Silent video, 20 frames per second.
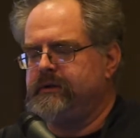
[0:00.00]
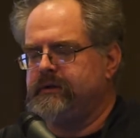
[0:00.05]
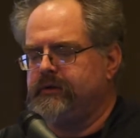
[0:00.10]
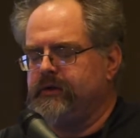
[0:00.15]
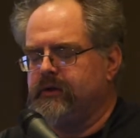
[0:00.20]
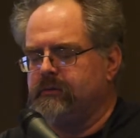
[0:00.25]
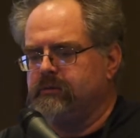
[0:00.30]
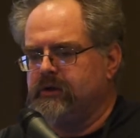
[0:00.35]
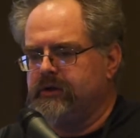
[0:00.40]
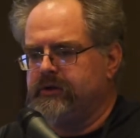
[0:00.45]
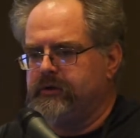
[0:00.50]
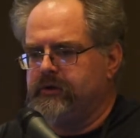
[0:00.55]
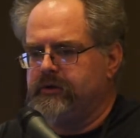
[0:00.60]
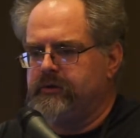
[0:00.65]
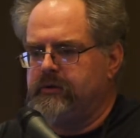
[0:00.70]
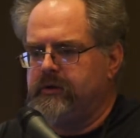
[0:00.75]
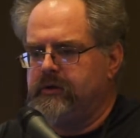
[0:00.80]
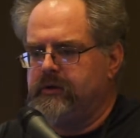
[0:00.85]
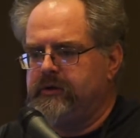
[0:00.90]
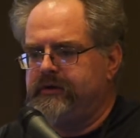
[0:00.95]
your blue
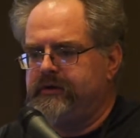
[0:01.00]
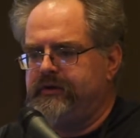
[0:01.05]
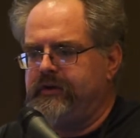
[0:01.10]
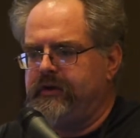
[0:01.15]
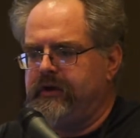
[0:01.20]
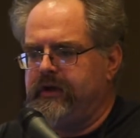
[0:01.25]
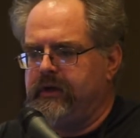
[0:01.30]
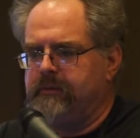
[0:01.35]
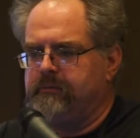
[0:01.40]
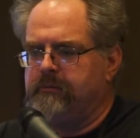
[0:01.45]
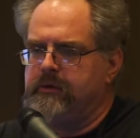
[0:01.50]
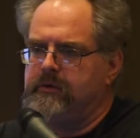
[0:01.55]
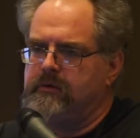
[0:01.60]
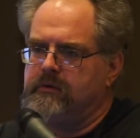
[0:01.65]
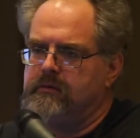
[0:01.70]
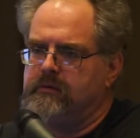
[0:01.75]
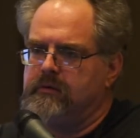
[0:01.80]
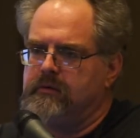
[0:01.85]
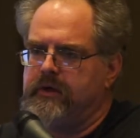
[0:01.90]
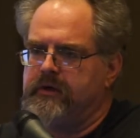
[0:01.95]
team,
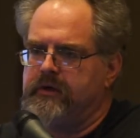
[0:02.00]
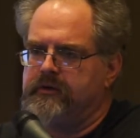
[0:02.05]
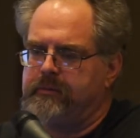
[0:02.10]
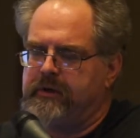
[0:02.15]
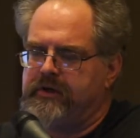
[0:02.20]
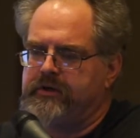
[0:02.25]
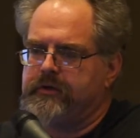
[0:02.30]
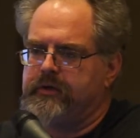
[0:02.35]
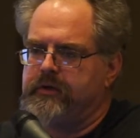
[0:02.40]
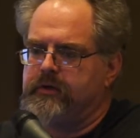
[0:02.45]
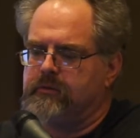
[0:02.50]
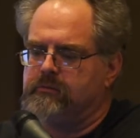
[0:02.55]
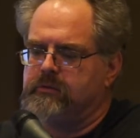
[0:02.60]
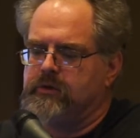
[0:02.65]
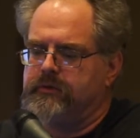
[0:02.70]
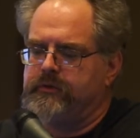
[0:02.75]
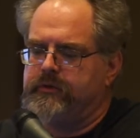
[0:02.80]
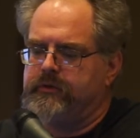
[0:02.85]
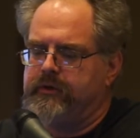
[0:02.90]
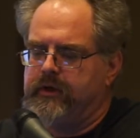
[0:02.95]
especially your
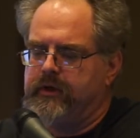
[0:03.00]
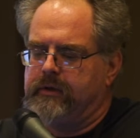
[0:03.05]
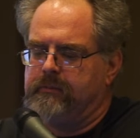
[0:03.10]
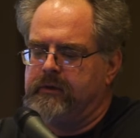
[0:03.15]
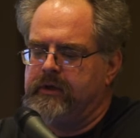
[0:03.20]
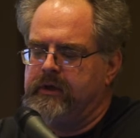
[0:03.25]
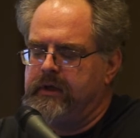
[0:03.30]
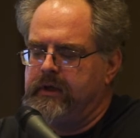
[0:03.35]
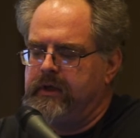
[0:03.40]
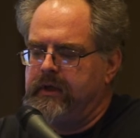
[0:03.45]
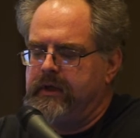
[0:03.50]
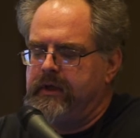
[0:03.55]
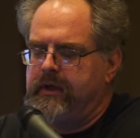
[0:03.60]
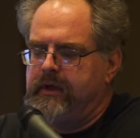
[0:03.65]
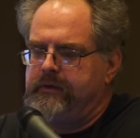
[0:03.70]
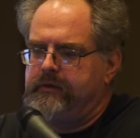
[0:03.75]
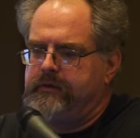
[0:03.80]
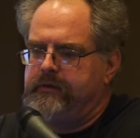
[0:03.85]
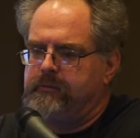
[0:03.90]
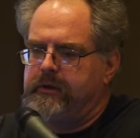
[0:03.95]
blue team,
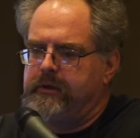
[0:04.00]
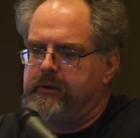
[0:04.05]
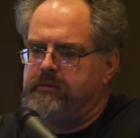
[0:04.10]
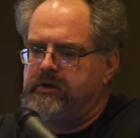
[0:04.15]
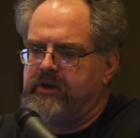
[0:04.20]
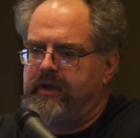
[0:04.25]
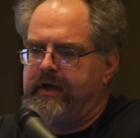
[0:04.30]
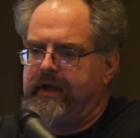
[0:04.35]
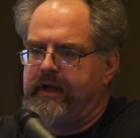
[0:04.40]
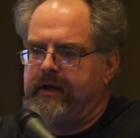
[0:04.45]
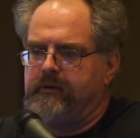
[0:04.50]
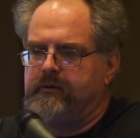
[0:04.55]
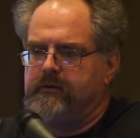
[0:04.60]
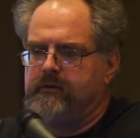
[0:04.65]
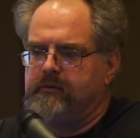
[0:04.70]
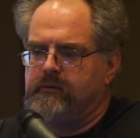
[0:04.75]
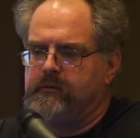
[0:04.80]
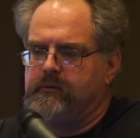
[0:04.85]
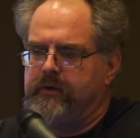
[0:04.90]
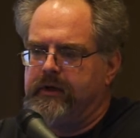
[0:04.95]
to be playing
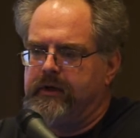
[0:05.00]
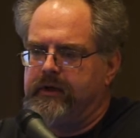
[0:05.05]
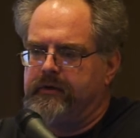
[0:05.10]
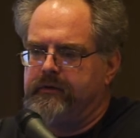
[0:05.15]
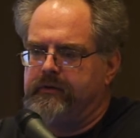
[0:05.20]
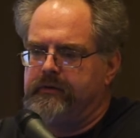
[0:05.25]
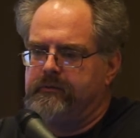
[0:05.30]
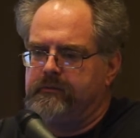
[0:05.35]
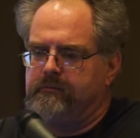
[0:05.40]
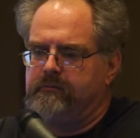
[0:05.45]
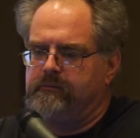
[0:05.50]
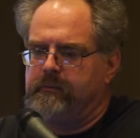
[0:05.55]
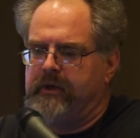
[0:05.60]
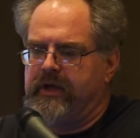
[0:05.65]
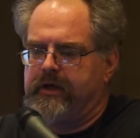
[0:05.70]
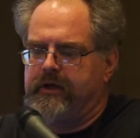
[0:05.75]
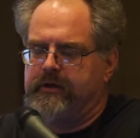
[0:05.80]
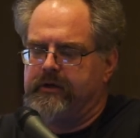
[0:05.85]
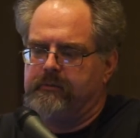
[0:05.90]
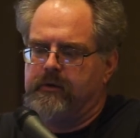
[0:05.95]
with
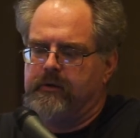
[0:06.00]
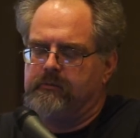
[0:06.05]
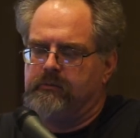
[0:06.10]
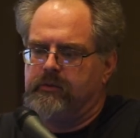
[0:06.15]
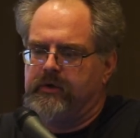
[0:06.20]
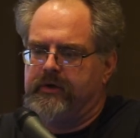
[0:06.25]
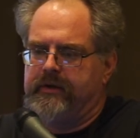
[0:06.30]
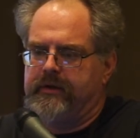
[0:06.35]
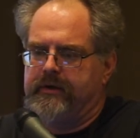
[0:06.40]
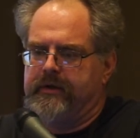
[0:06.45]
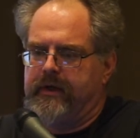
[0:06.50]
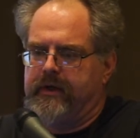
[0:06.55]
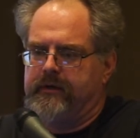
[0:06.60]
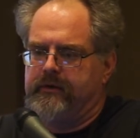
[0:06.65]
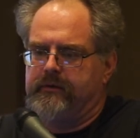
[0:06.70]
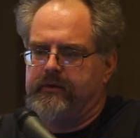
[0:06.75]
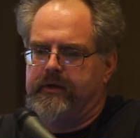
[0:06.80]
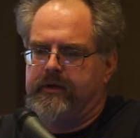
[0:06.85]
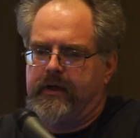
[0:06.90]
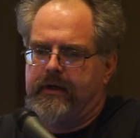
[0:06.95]
management breathing down
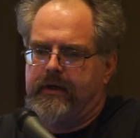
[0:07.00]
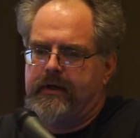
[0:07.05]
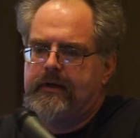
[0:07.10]
their neck.